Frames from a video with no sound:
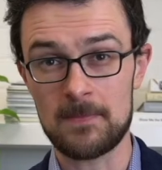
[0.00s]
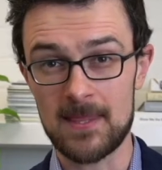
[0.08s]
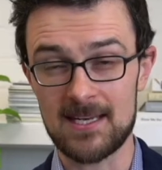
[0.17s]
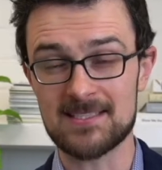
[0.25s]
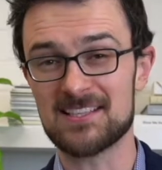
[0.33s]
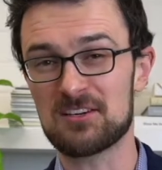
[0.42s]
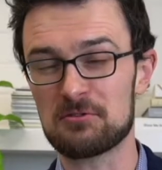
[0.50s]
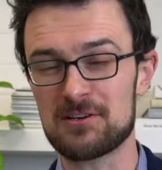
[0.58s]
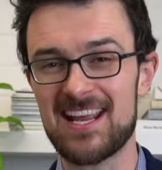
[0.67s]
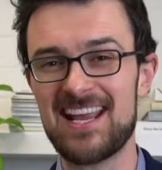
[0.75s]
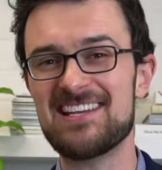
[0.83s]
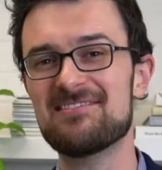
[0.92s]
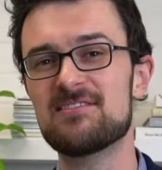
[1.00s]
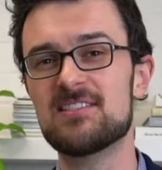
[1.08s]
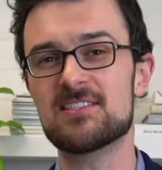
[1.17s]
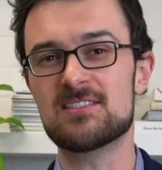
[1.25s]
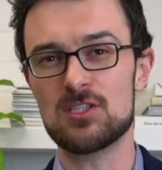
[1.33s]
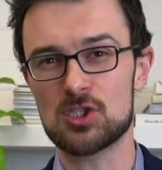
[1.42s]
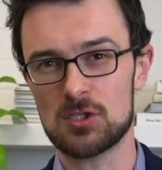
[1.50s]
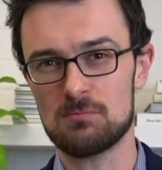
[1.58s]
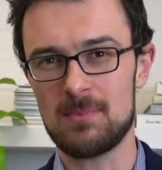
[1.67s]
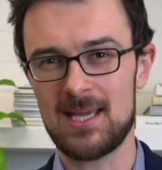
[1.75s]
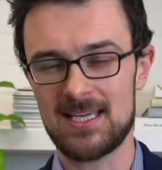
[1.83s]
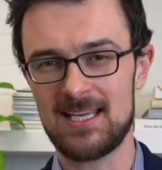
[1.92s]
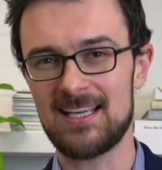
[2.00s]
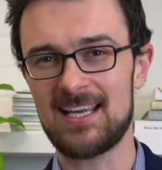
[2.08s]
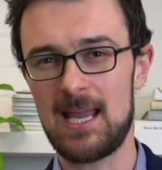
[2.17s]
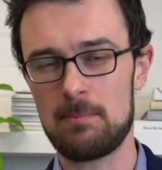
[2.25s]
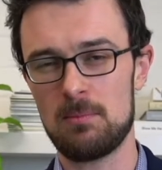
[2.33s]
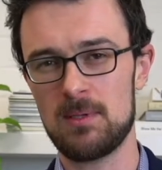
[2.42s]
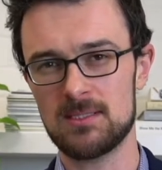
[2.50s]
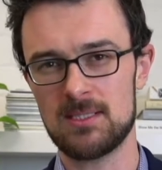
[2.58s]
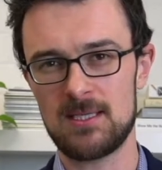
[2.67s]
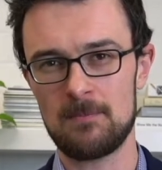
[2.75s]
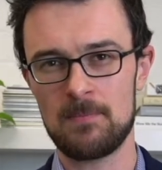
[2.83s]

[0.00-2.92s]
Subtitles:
that is the creative decision-making capability?